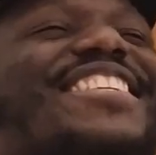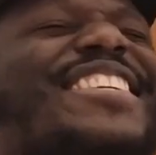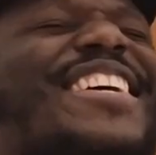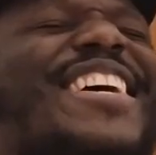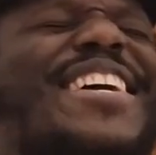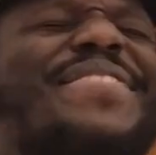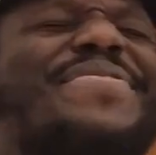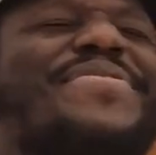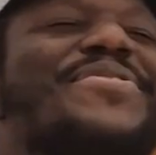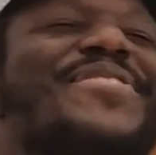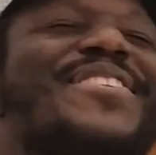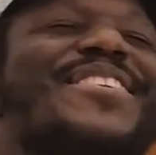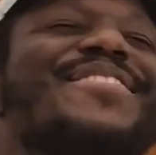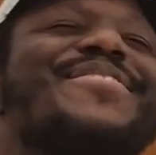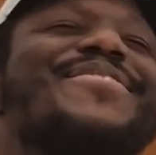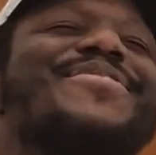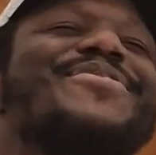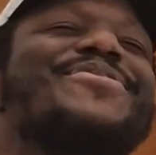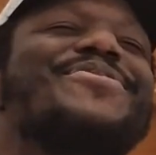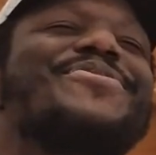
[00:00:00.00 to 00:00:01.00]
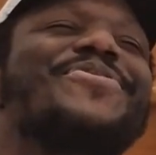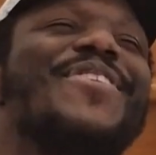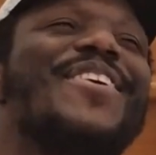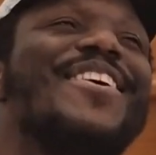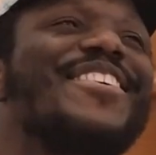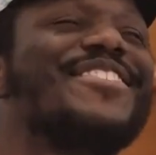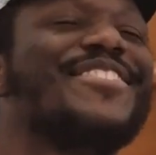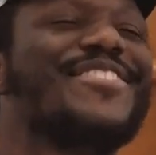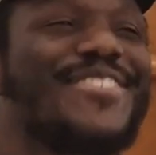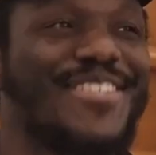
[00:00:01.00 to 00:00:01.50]
that everyone who
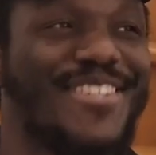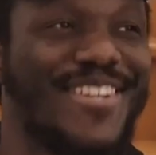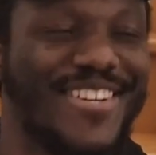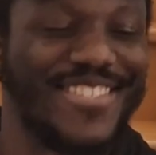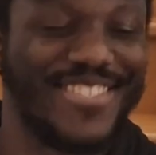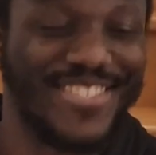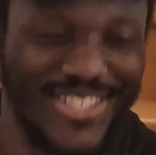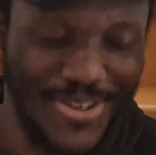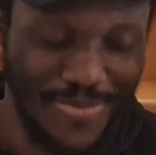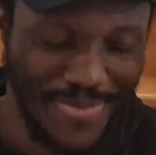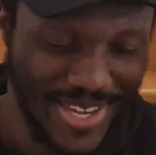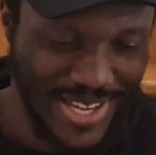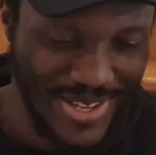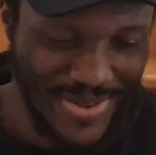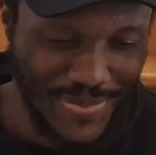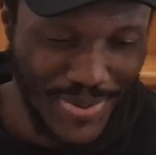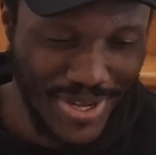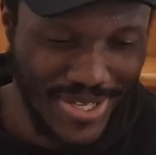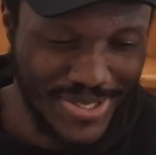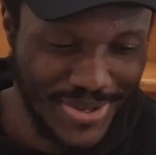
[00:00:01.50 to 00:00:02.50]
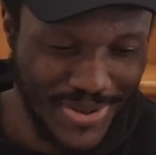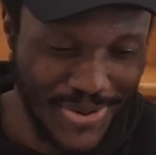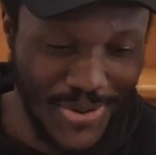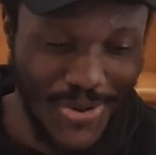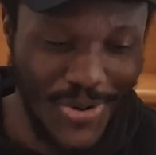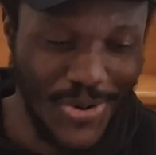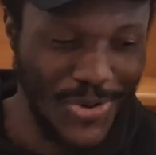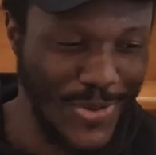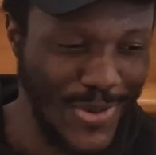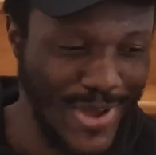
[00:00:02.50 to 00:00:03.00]
wants to learn Jamaican patois
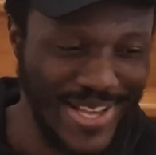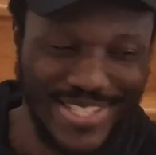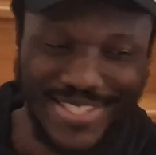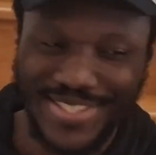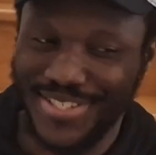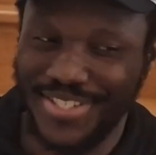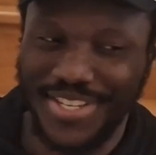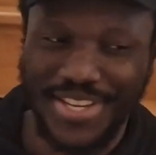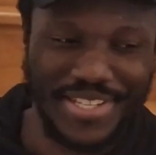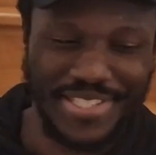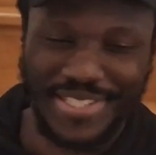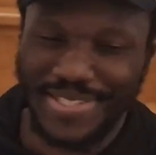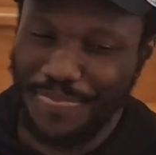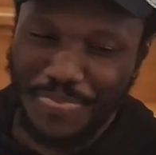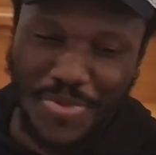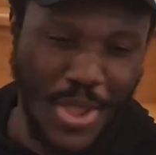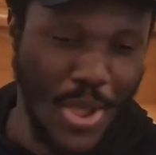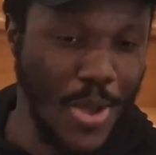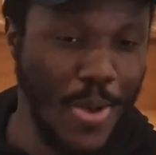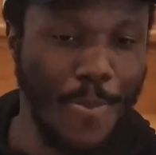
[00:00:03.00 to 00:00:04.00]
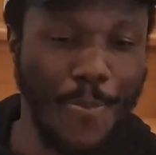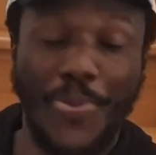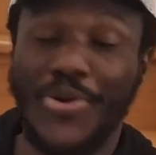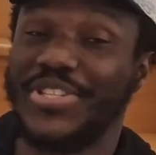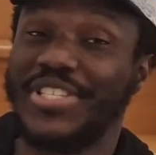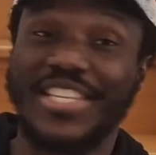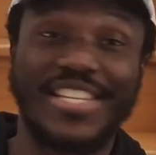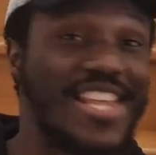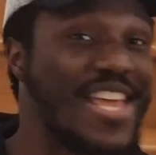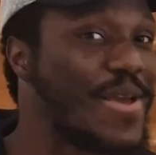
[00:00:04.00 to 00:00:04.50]
always just
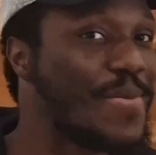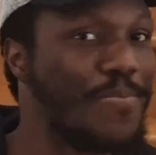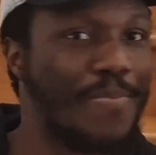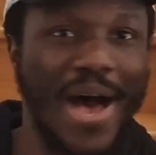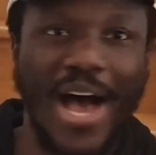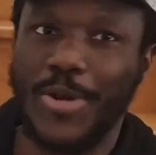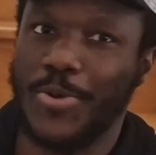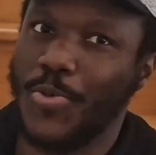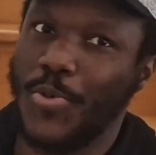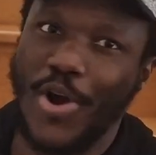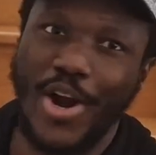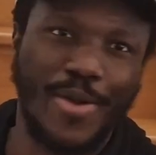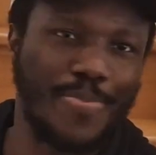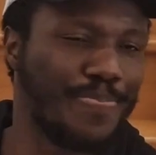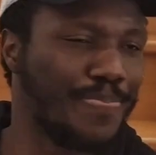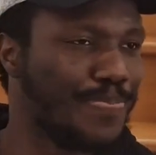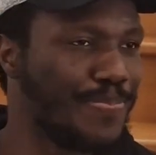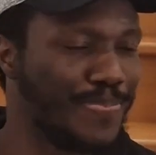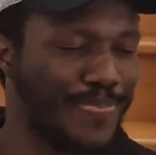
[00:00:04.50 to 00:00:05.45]
puts in a bad word?